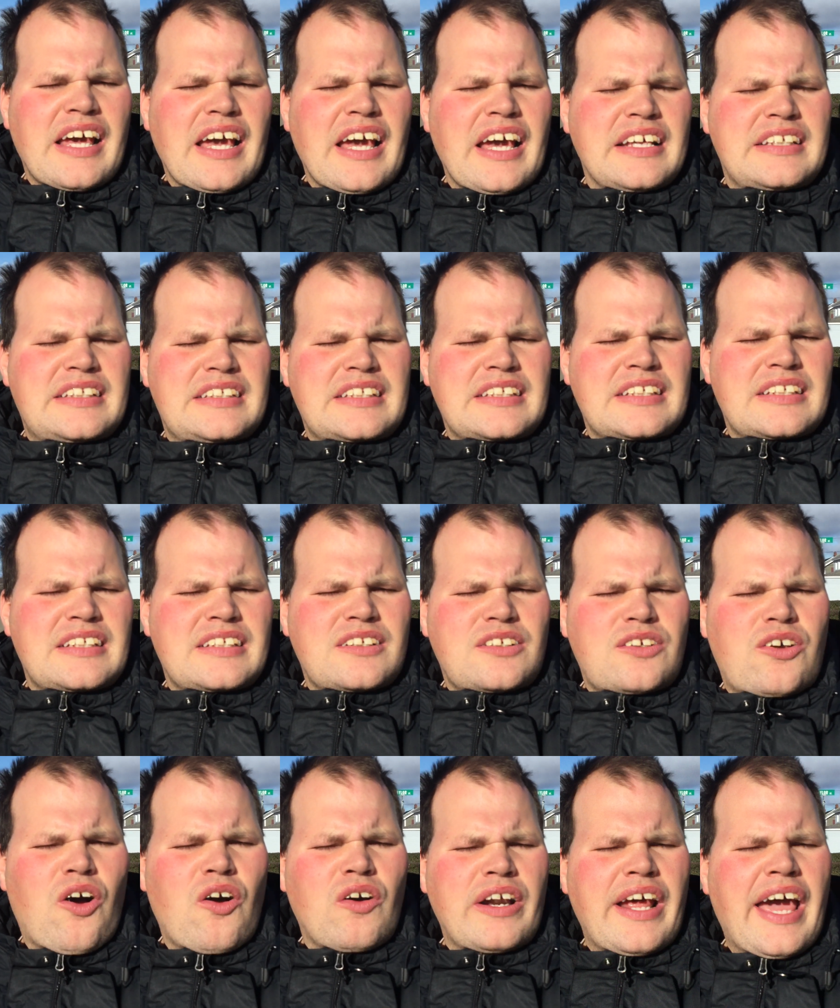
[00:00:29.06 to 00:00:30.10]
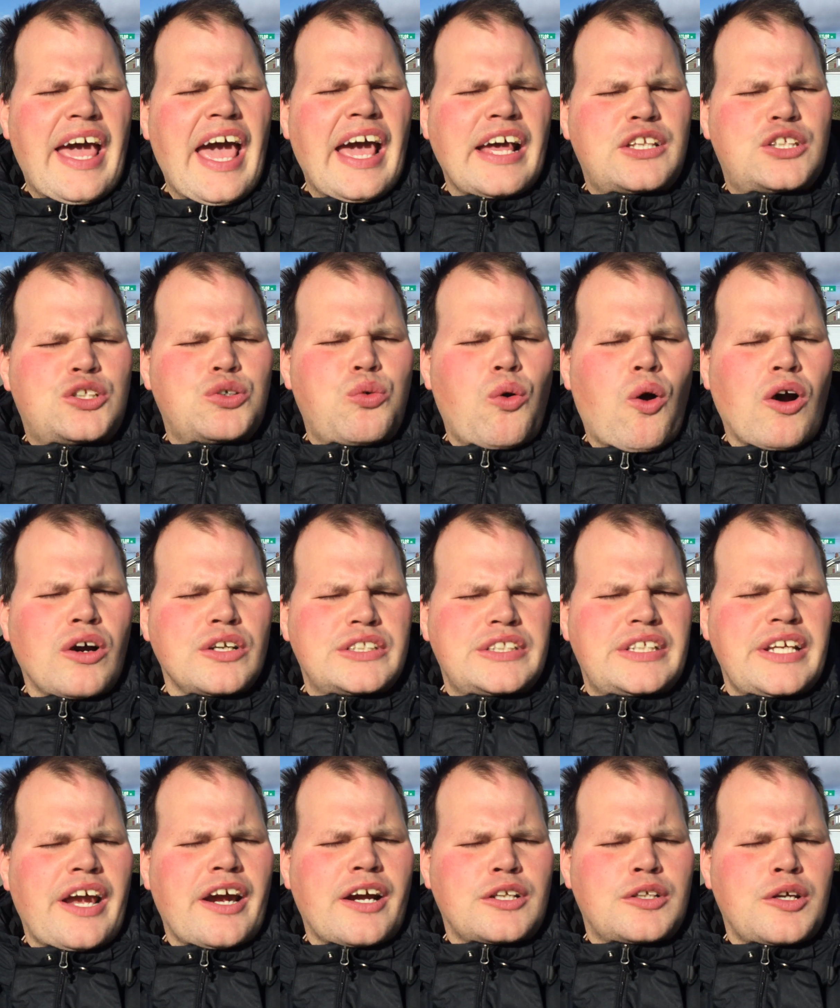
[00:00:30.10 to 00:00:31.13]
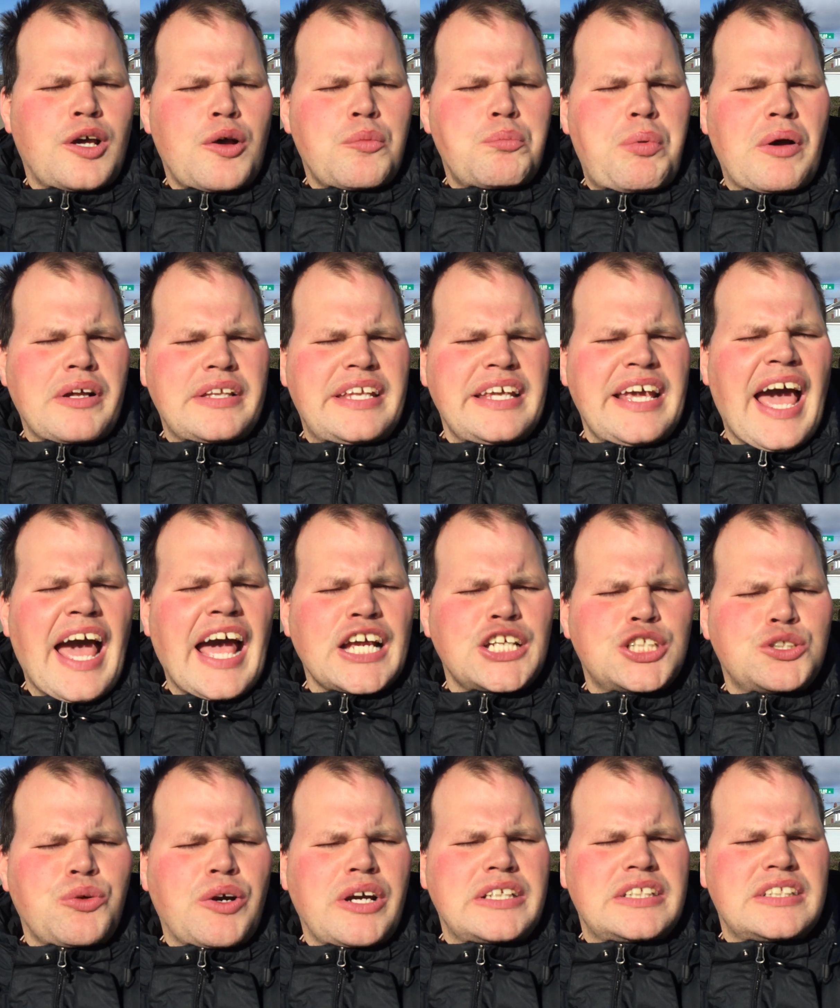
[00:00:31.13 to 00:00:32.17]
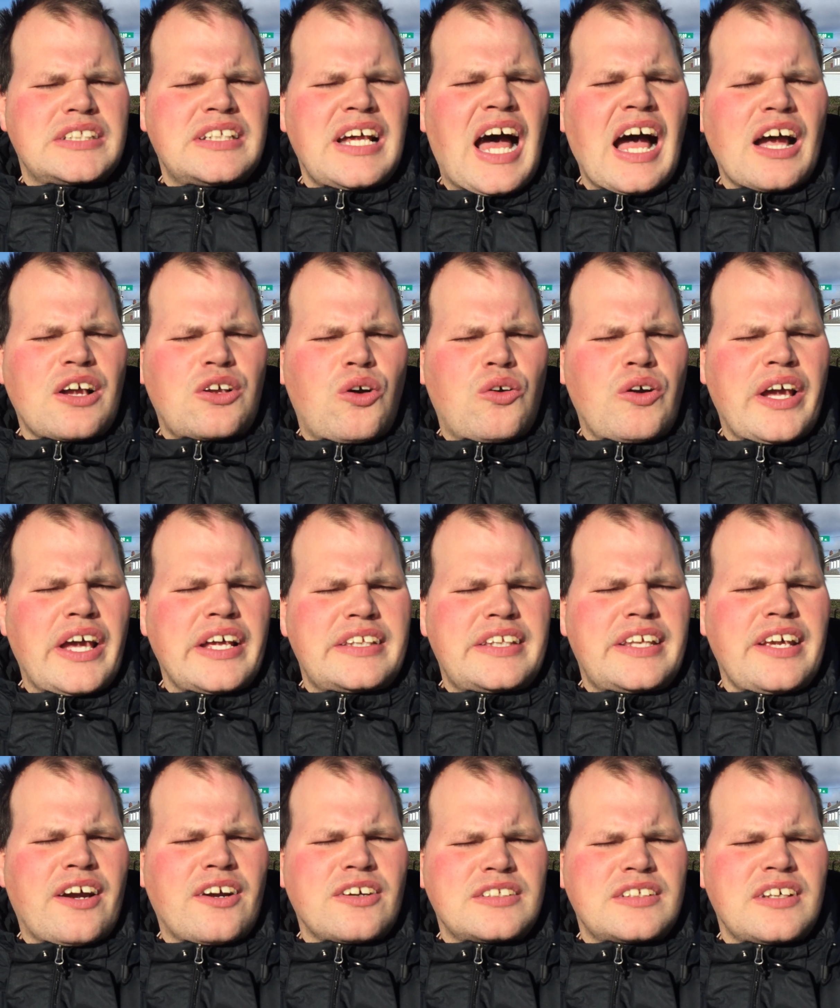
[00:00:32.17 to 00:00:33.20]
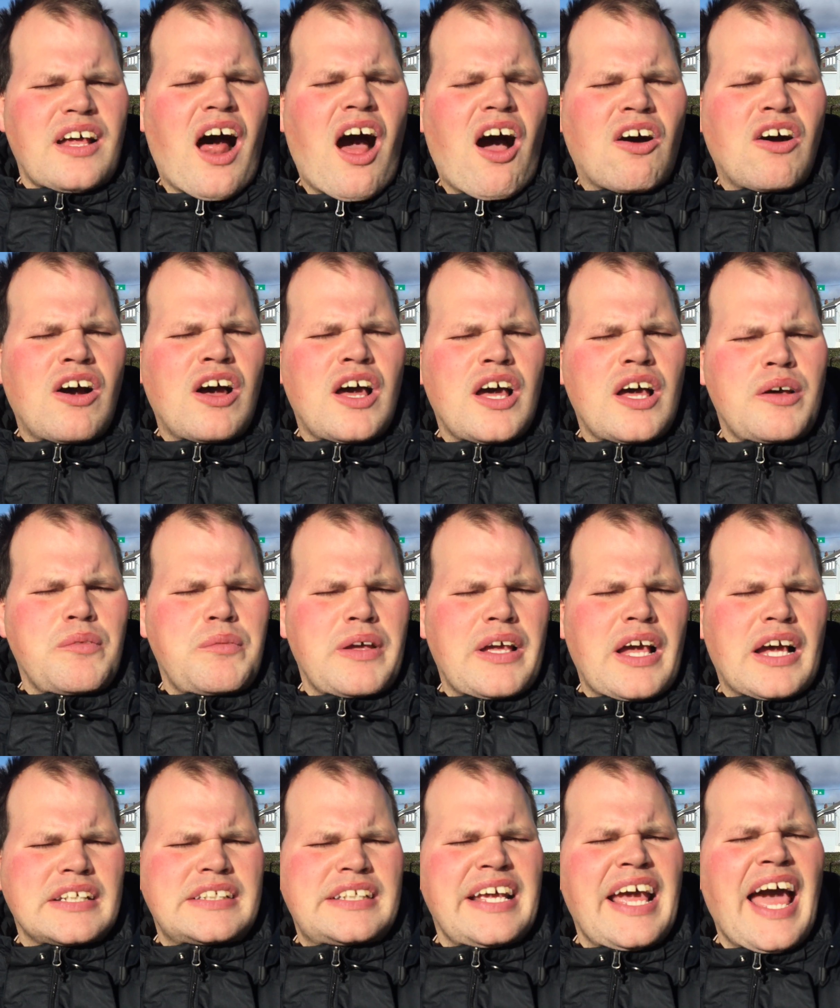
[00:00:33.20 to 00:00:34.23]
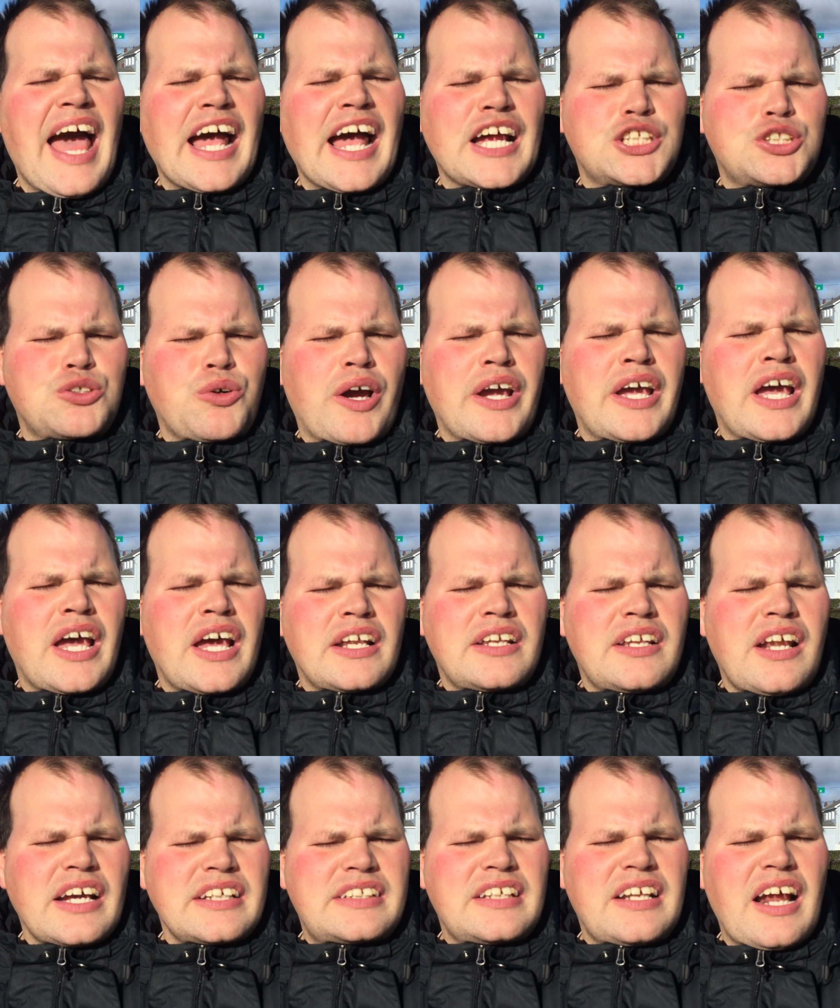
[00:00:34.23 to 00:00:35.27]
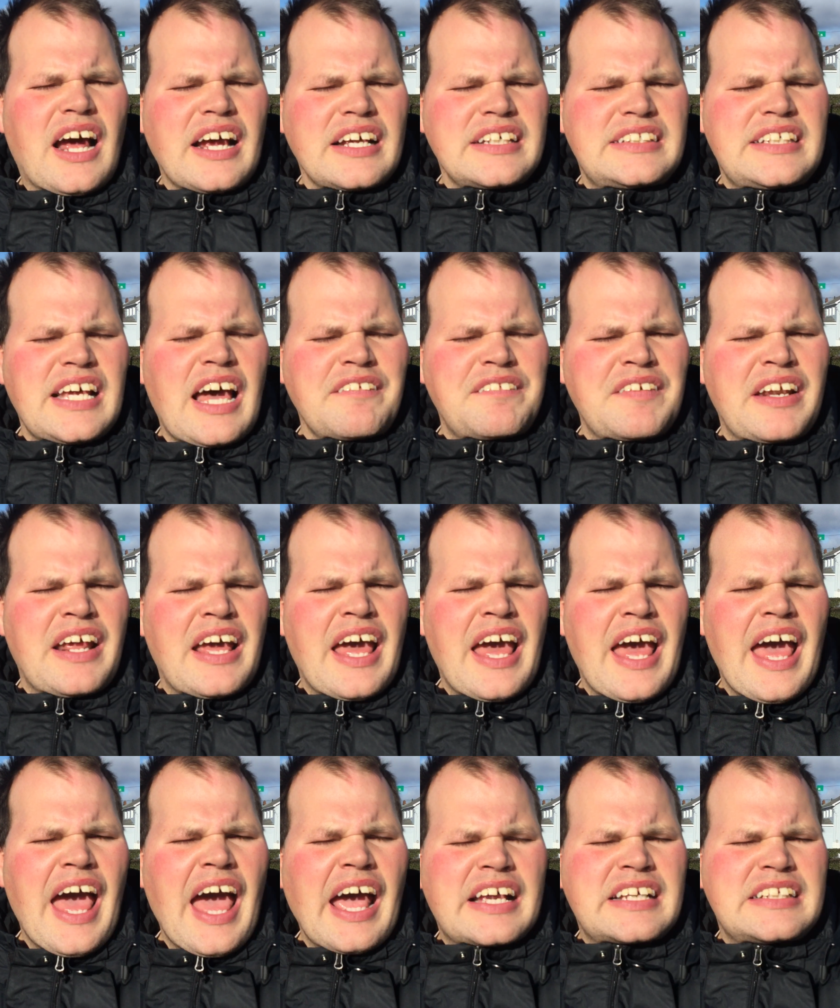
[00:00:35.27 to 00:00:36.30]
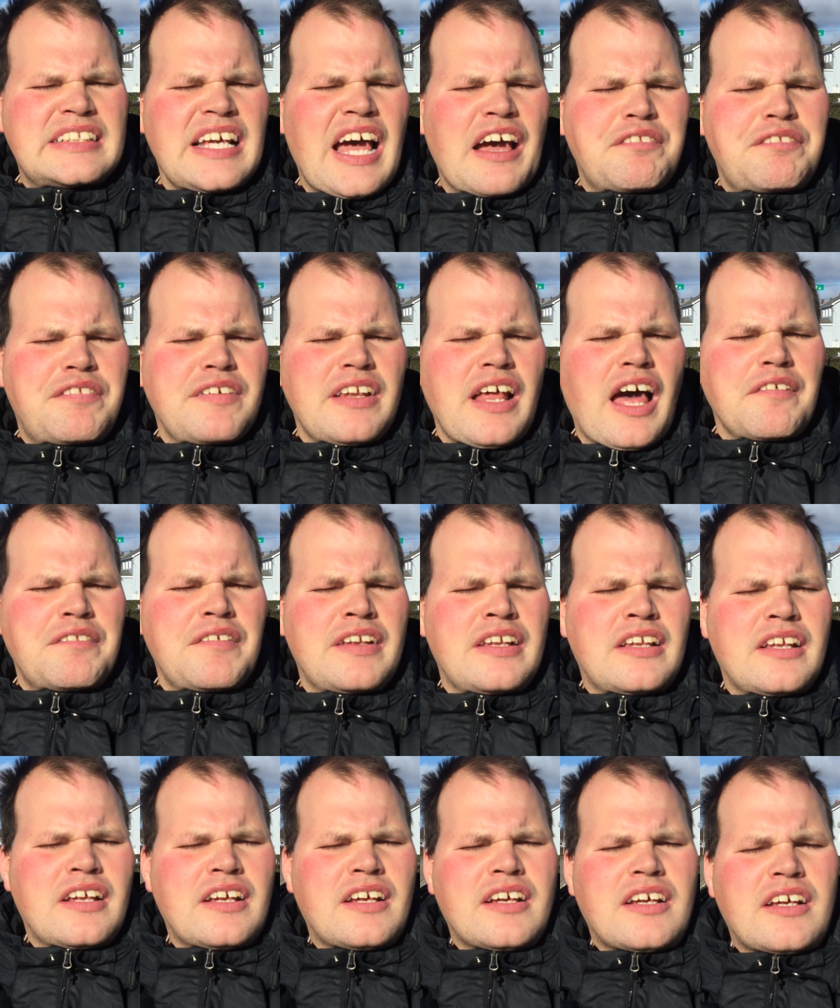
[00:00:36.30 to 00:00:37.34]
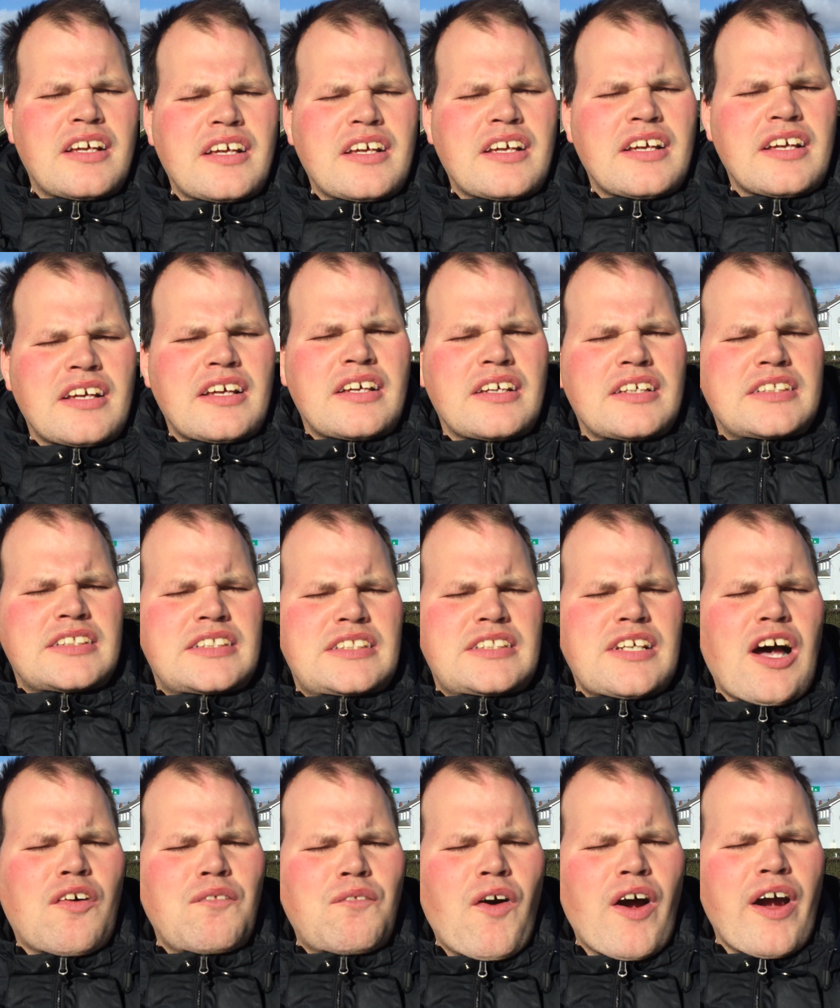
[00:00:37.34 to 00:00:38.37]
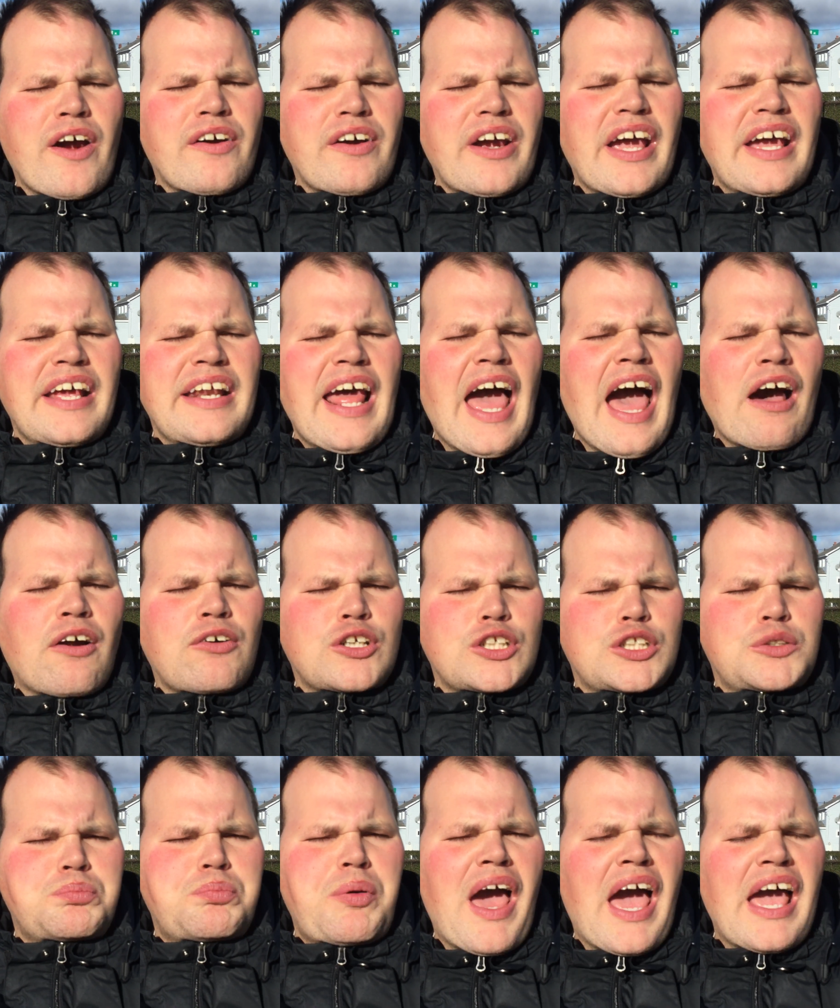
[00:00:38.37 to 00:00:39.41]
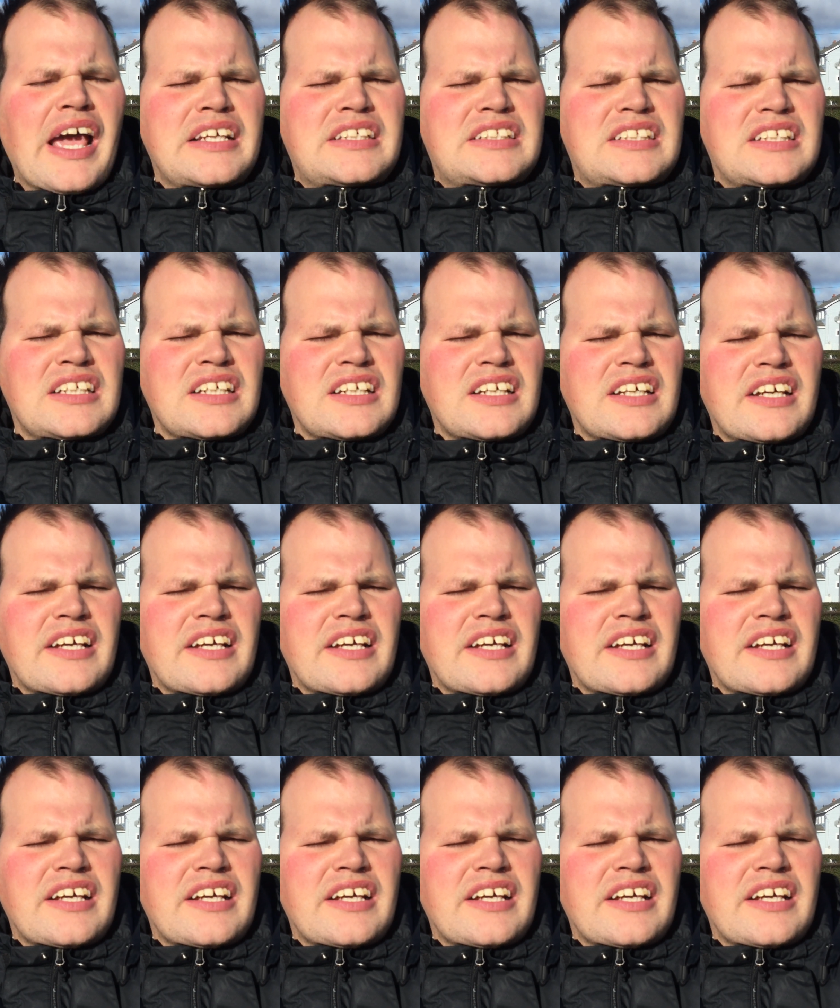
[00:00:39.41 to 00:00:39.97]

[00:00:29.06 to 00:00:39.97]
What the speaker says: It's going to head towards the Earth, but the asteroid's not going to hit the Earth at all, because the asteroid 1997XF11, somewhere in outer space,